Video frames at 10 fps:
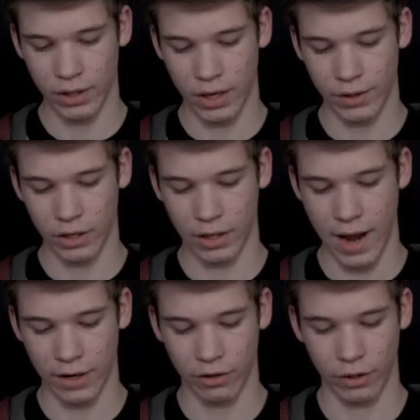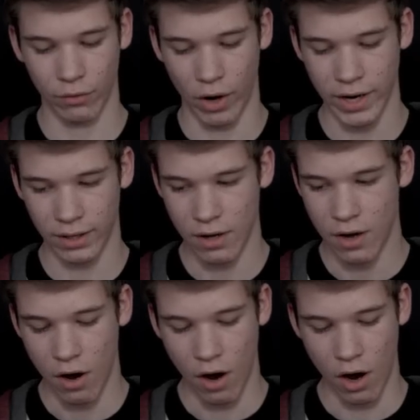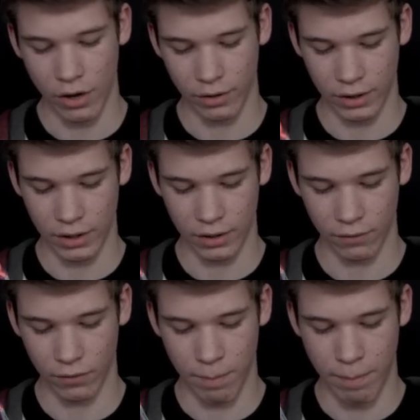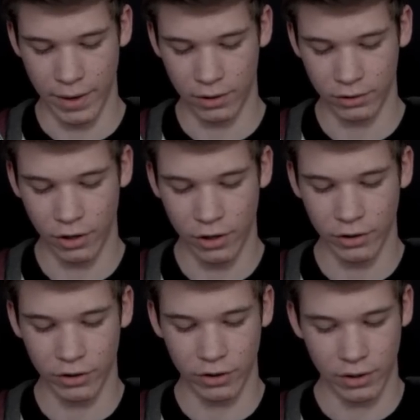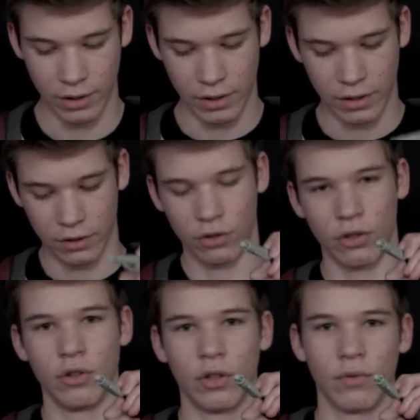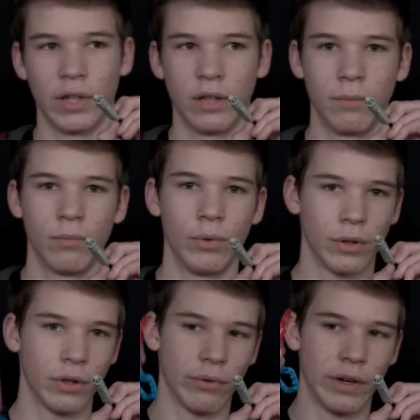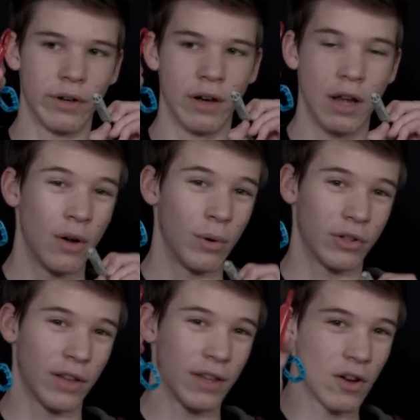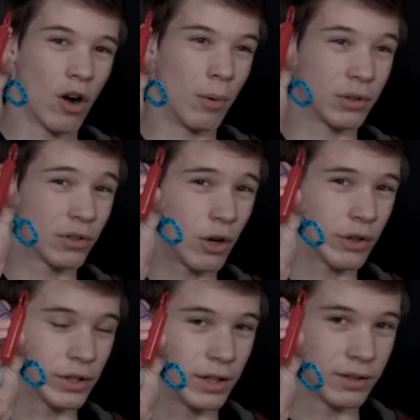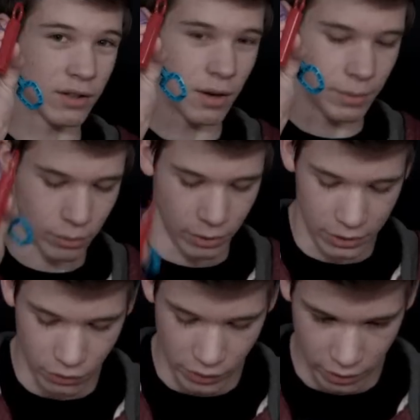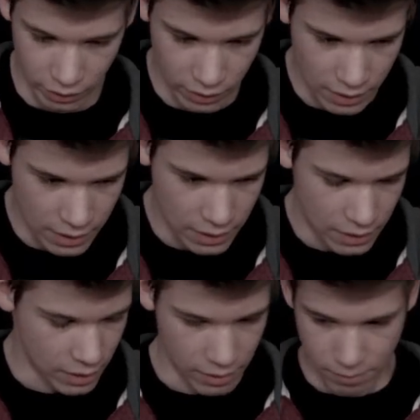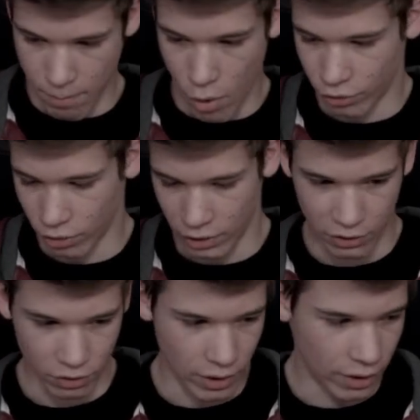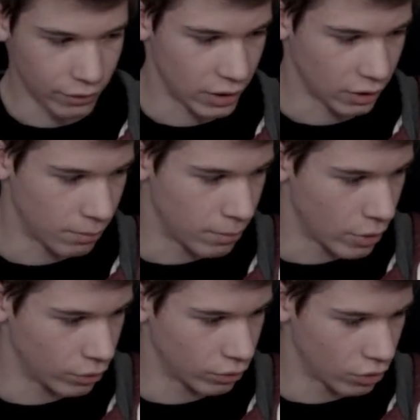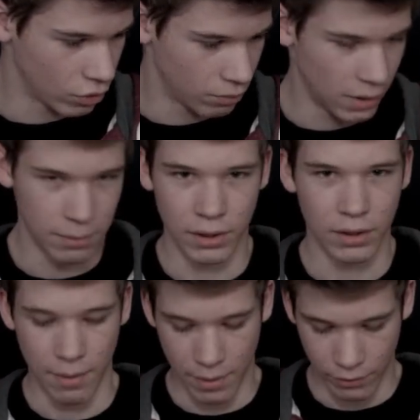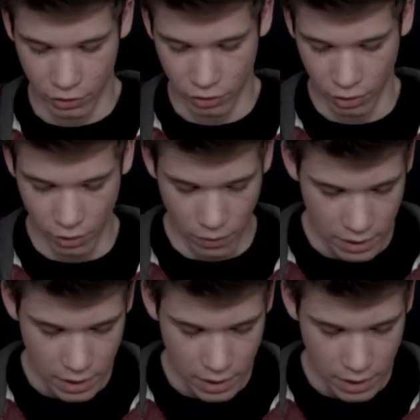gun that you can actually write on the Rebelle darts so you can read them with the reader, which I think almost all the guns come with one of these readers. Uh, most of these do. I don't think the bows do, maybe. I'm not really sure, though.